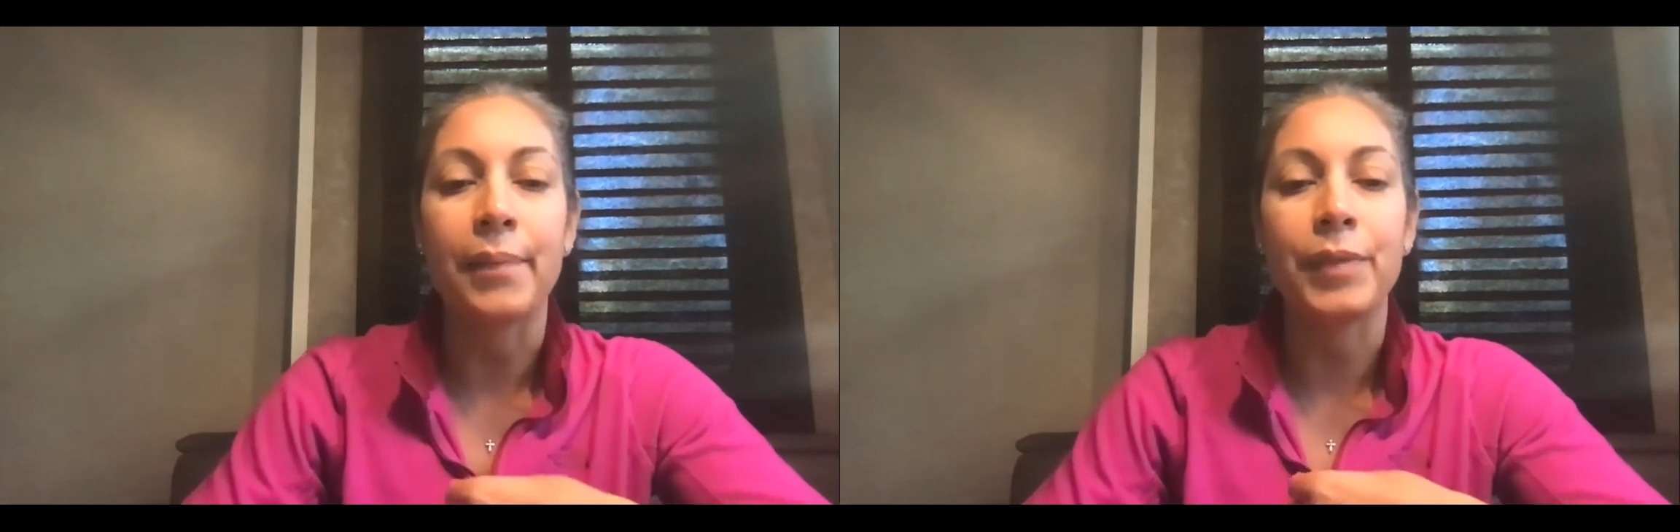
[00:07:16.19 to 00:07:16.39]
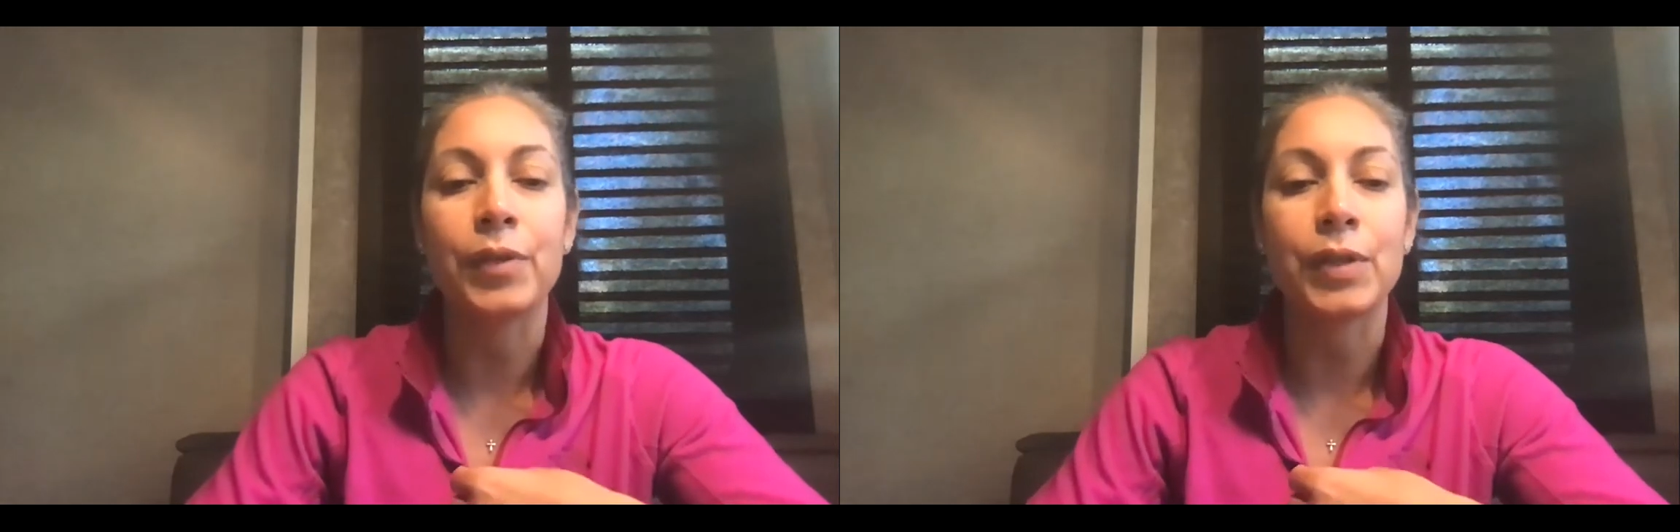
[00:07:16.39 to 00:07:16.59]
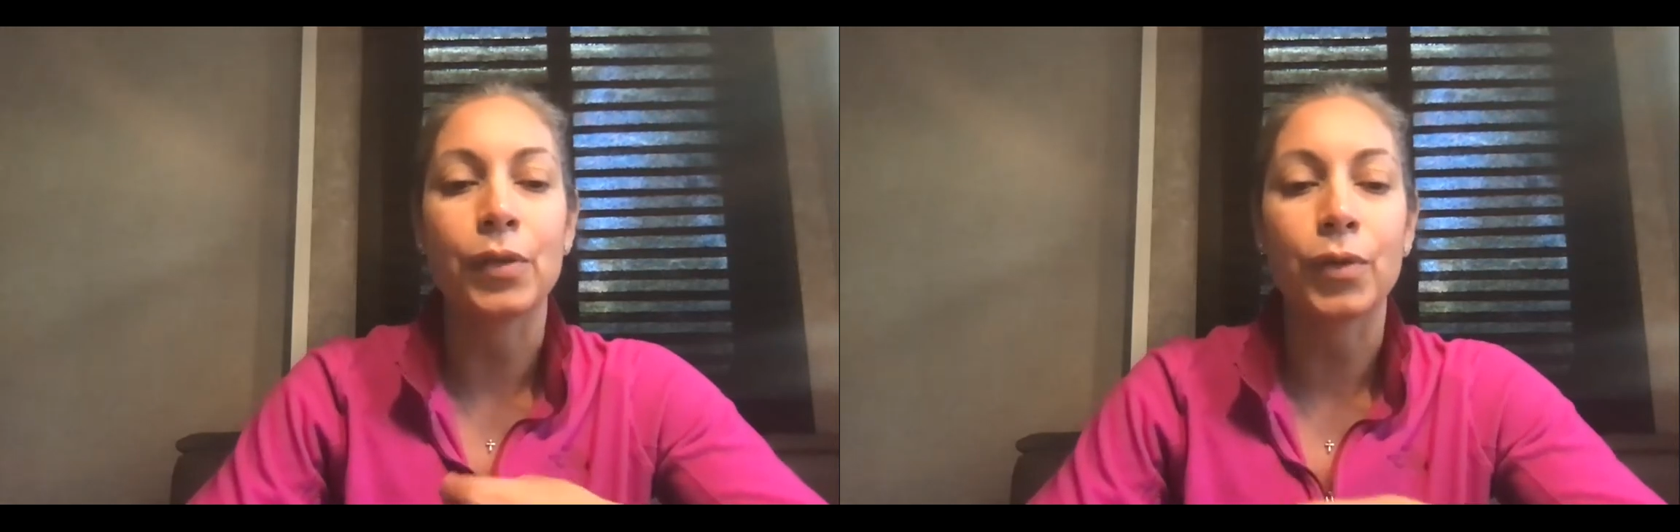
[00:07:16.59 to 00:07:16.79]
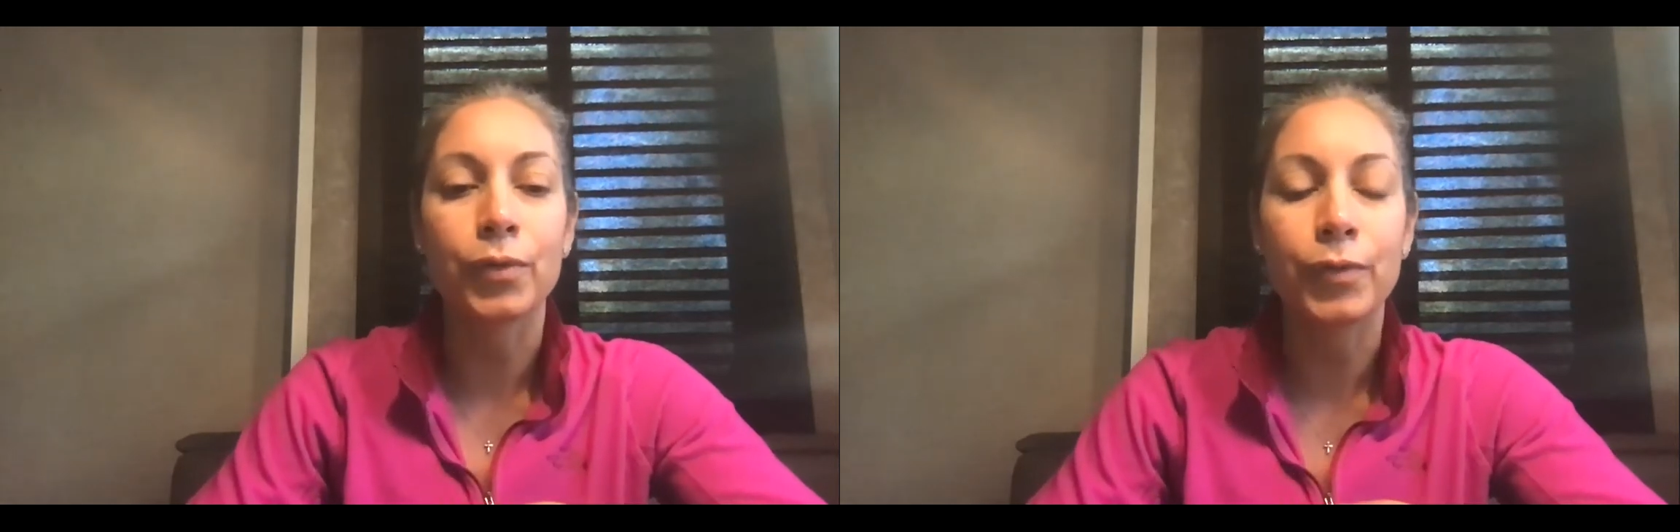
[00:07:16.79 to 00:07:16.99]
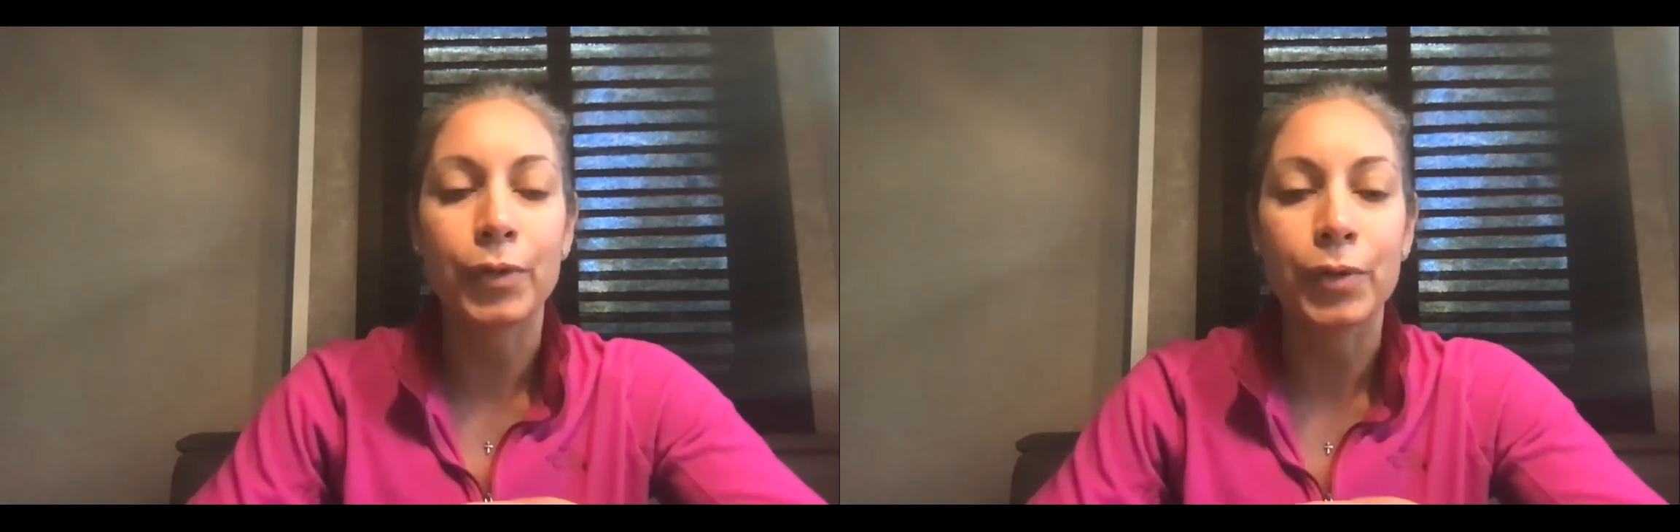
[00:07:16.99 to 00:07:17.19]
using whole
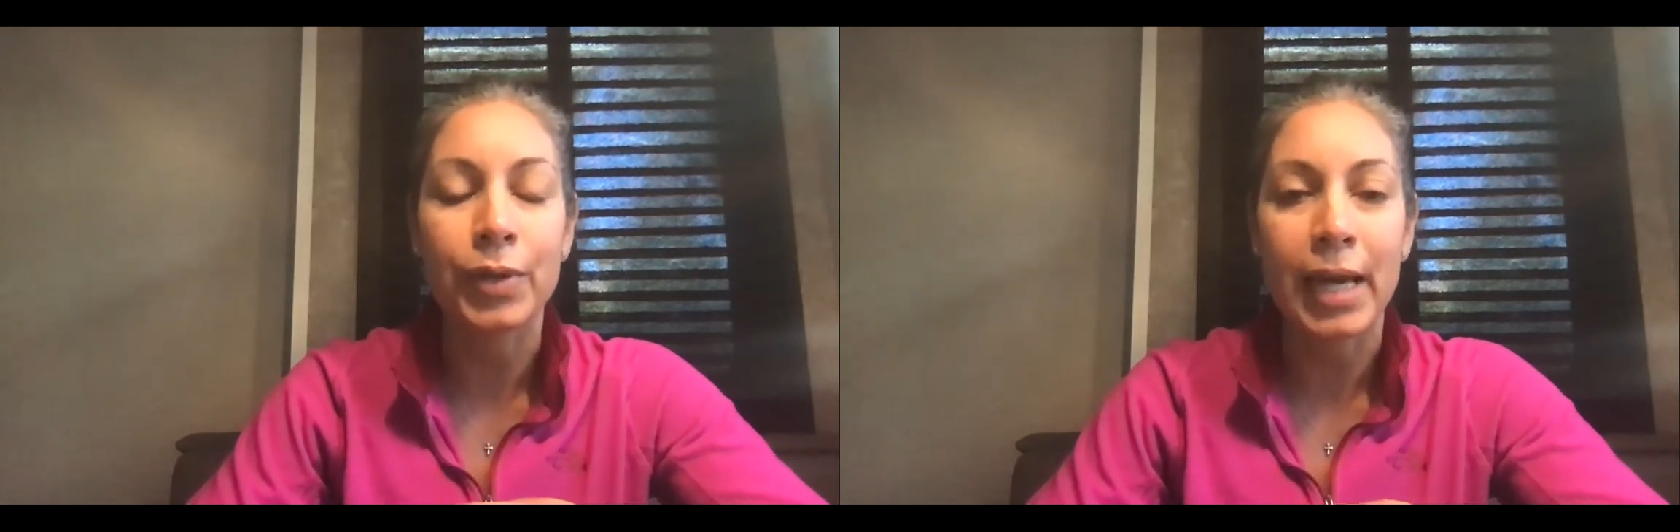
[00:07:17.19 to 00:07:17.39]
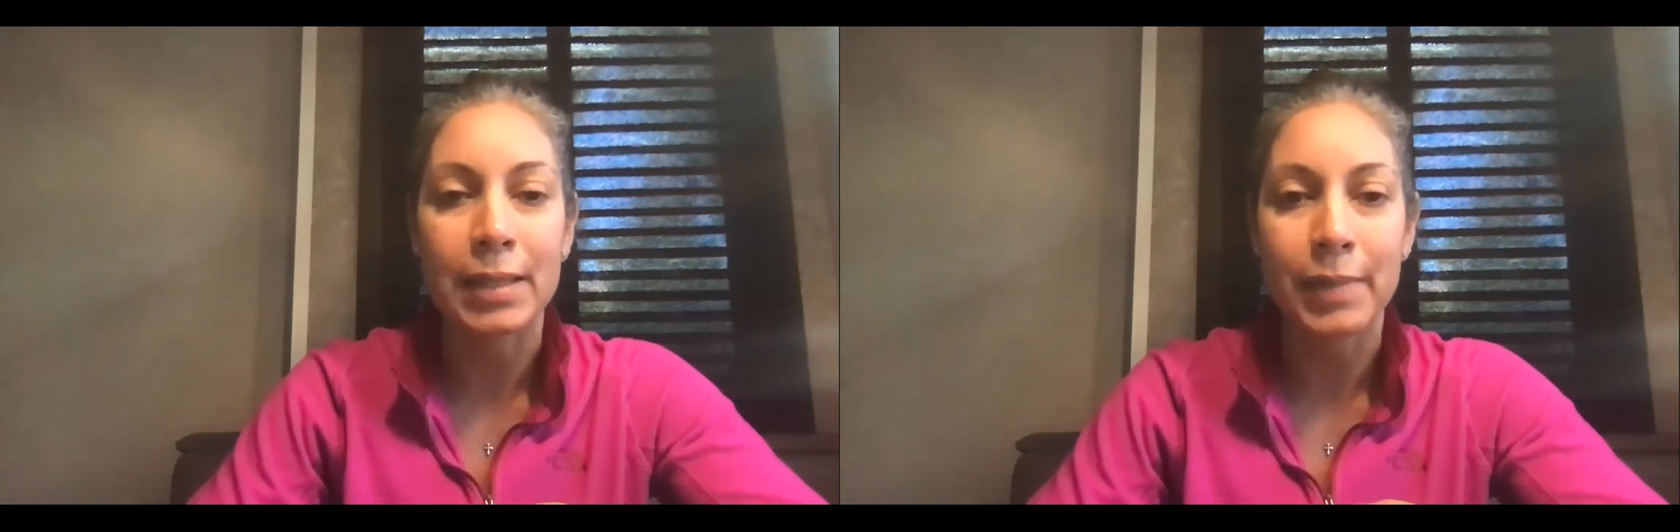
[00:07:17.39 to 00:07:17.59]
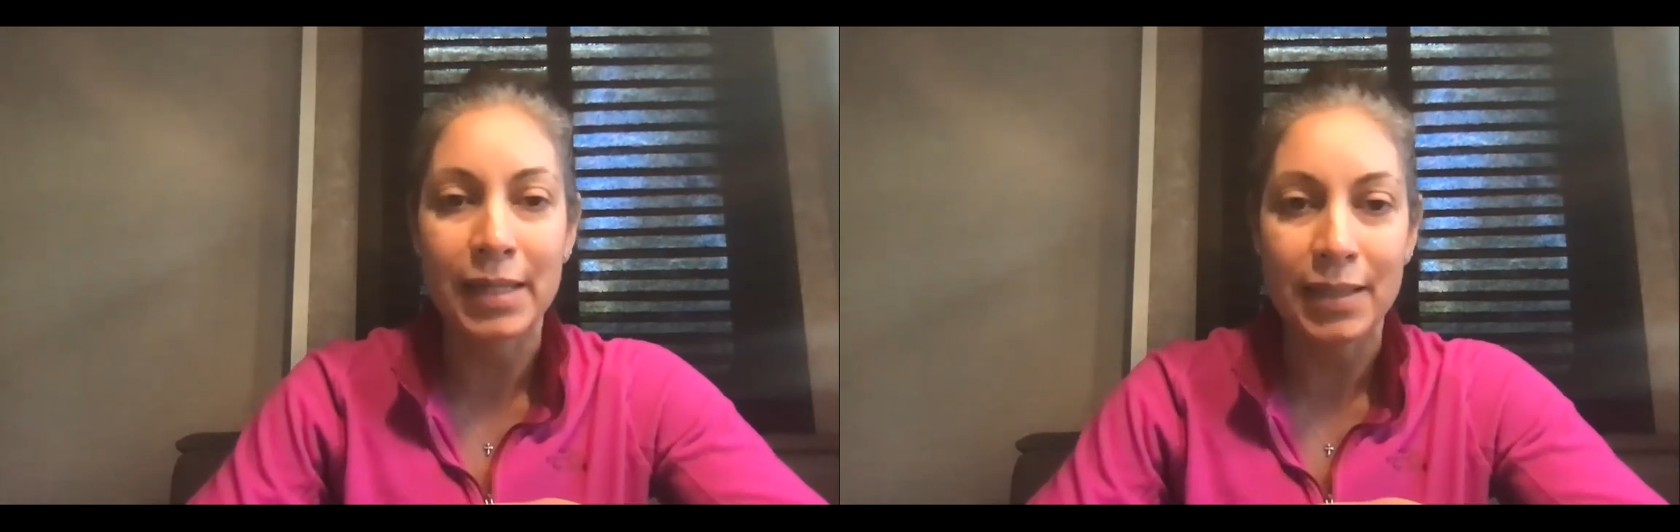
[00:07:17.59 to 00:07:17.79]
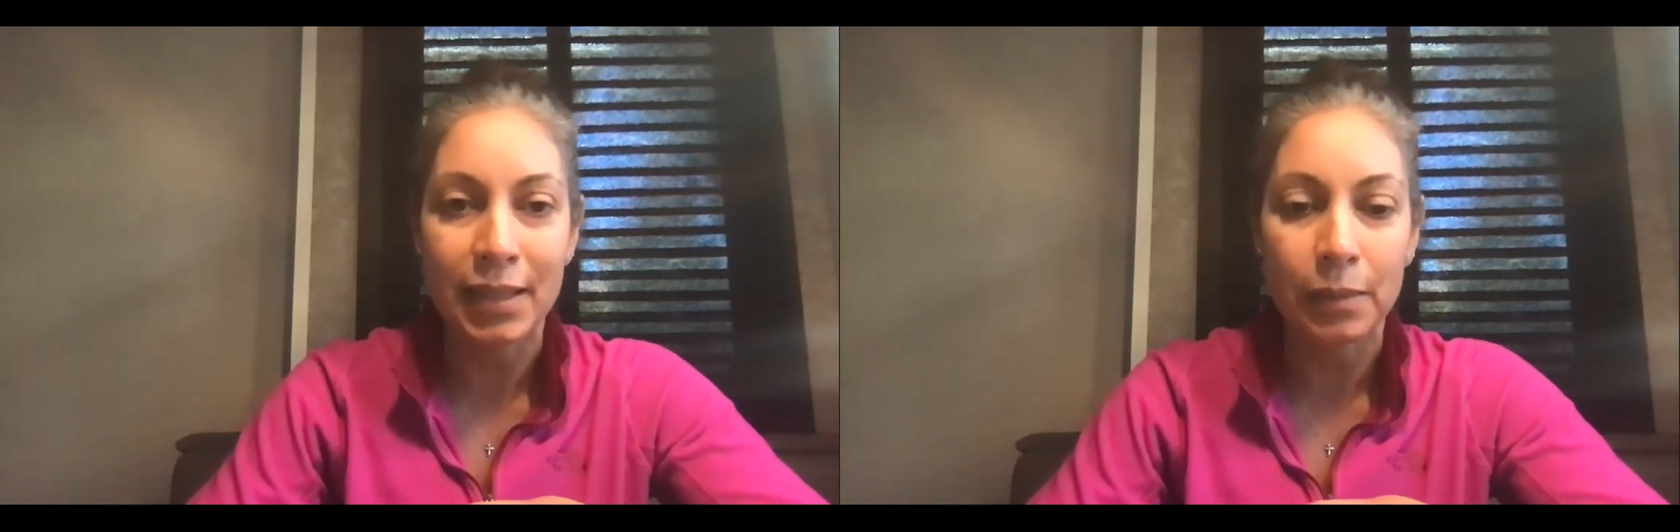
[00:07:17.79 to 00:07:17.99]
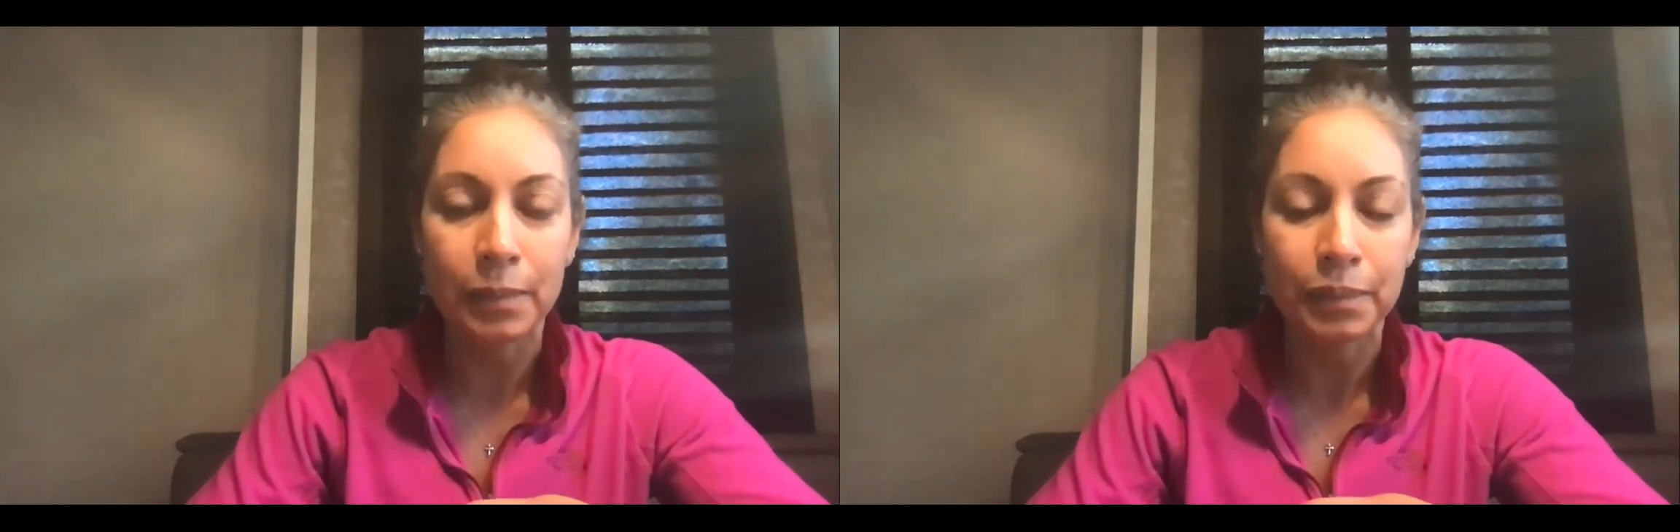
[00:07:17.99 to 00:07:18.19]
food as
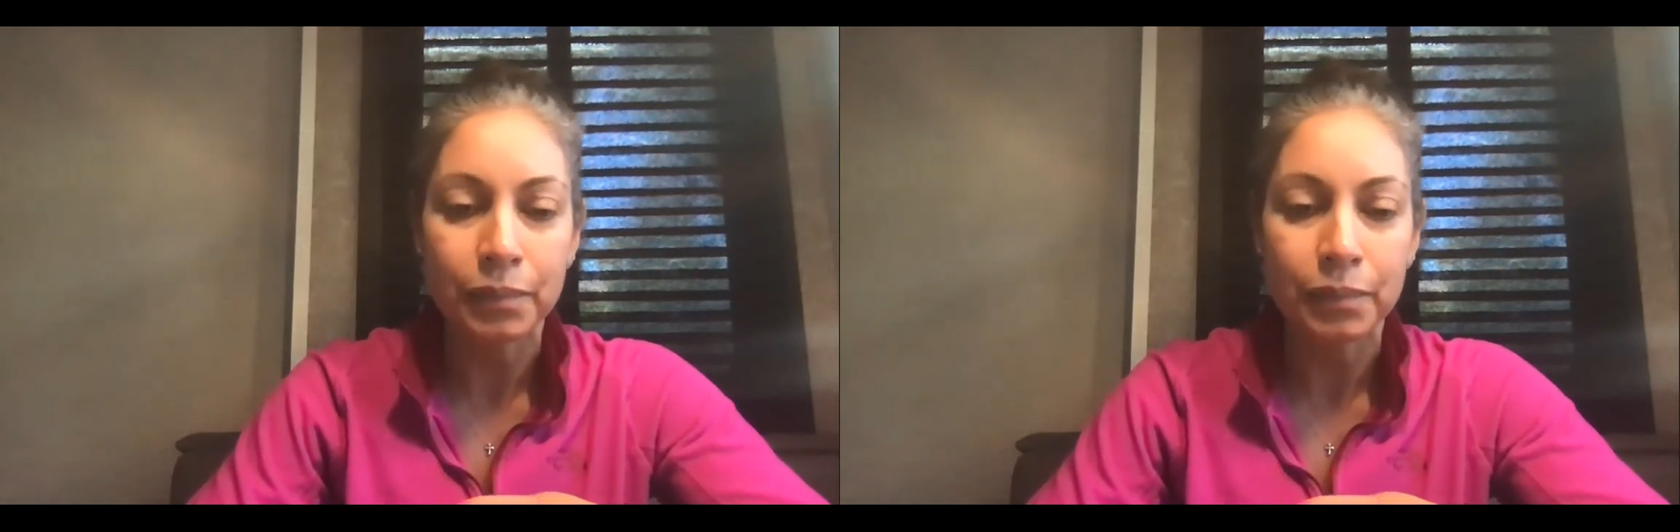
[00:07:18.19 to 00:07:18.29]
medicine.